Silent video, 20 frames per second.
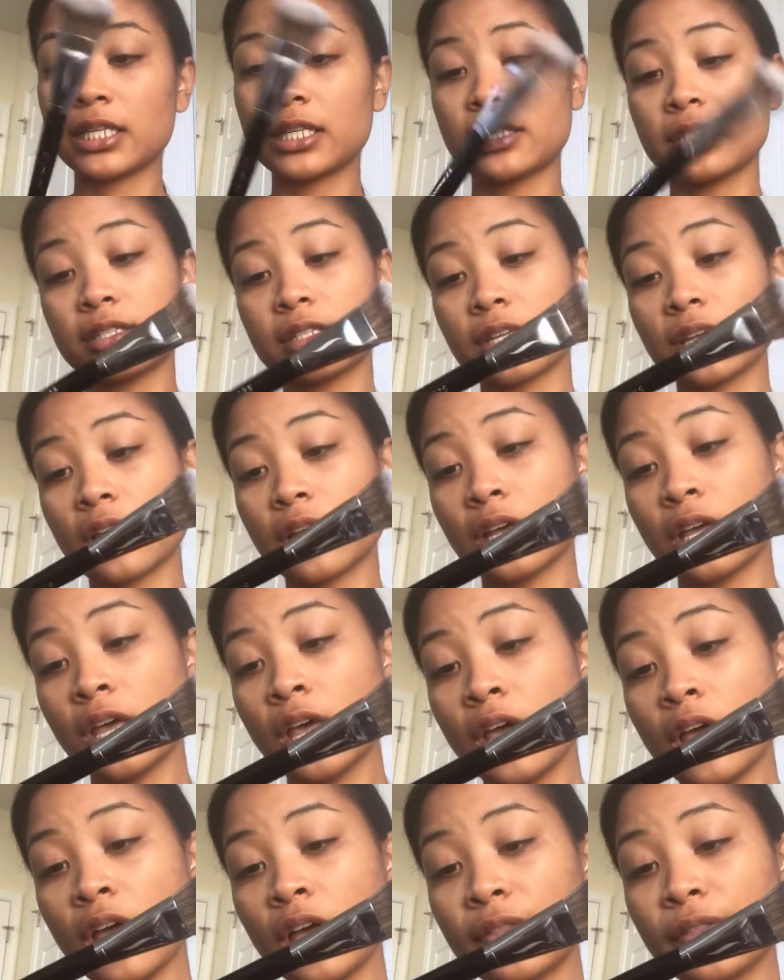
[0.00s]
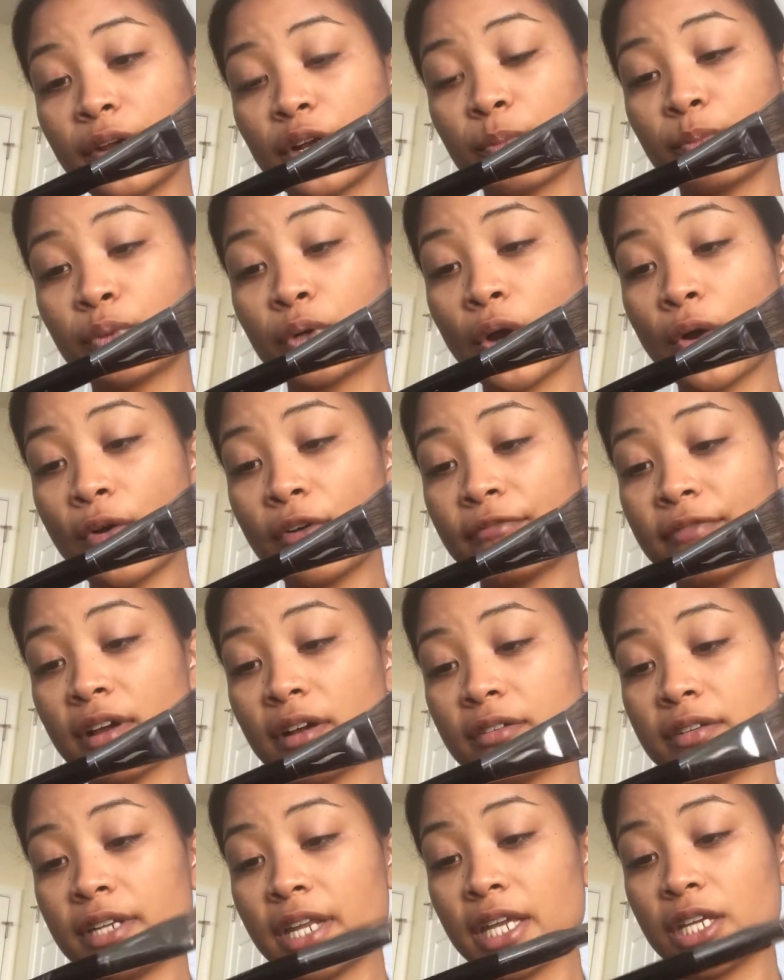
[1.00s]
It's their Pro
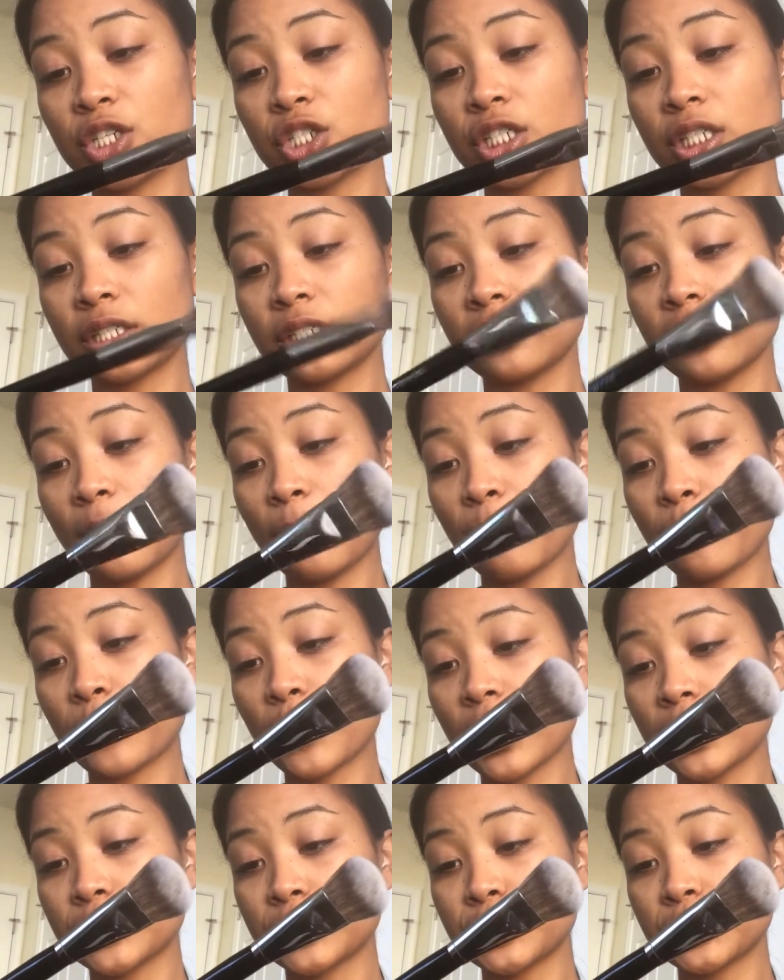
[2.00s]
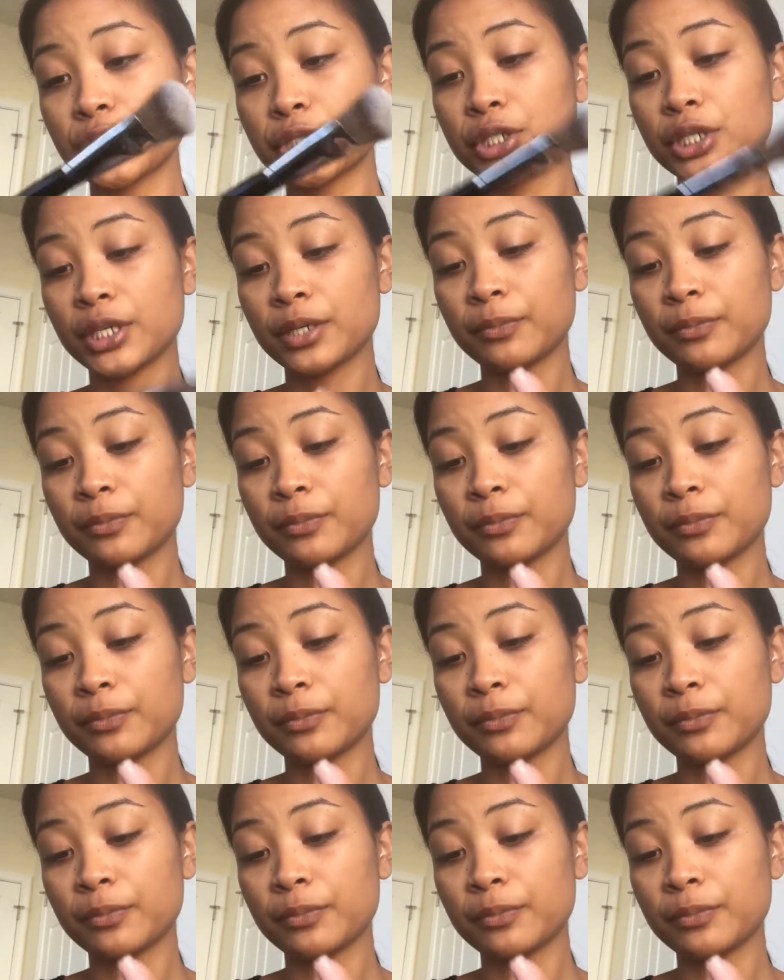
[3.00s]
Foundation brush.